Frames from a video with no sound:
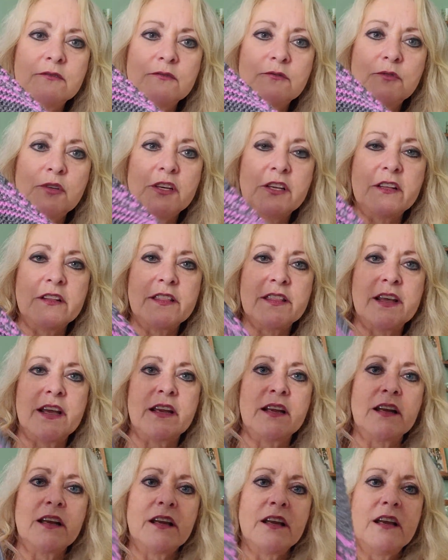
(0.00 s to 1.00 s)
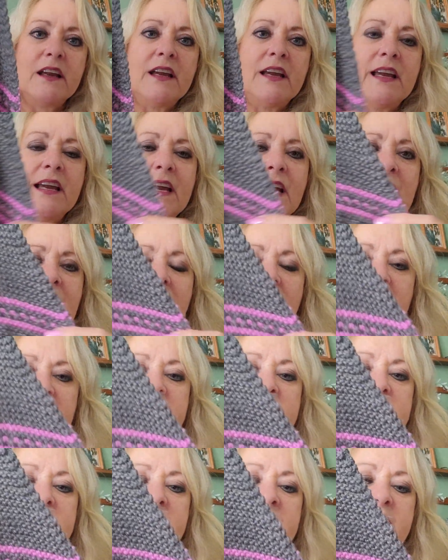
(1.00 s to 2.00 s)
What do you think? I
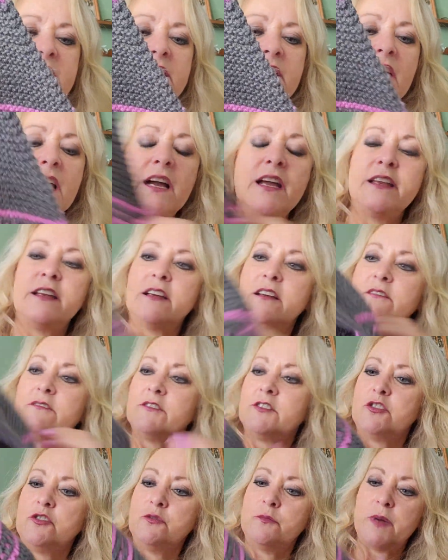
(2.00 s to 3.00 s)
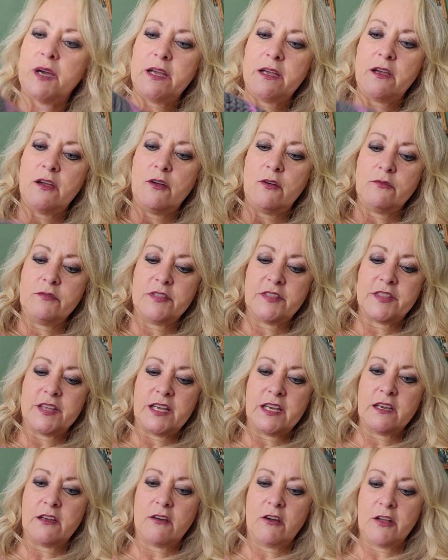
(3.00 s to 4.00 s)
did kind of do my own
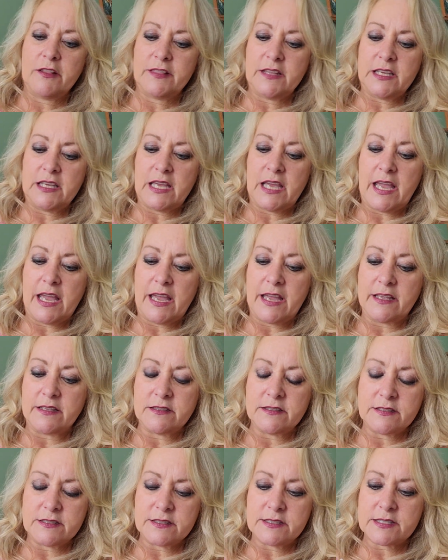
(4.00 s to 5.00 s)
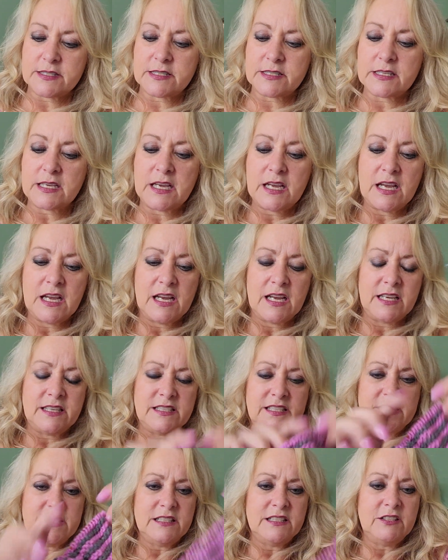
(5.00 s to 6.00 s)
thing on the ends. I
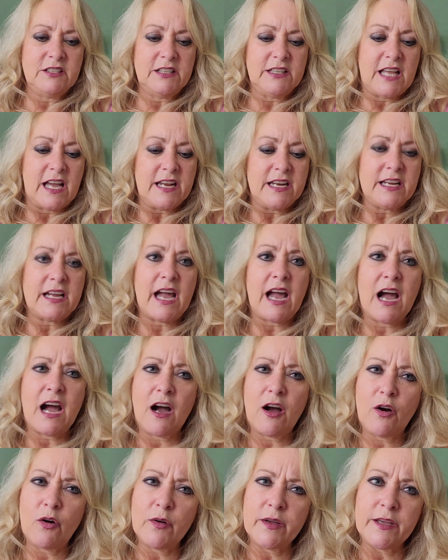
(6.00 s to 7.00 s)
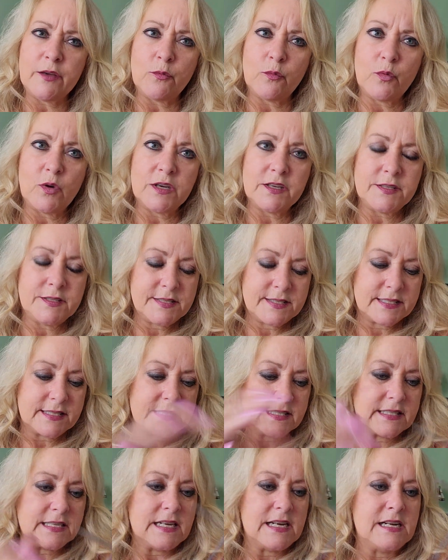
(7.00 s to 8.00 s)
didn't like how it was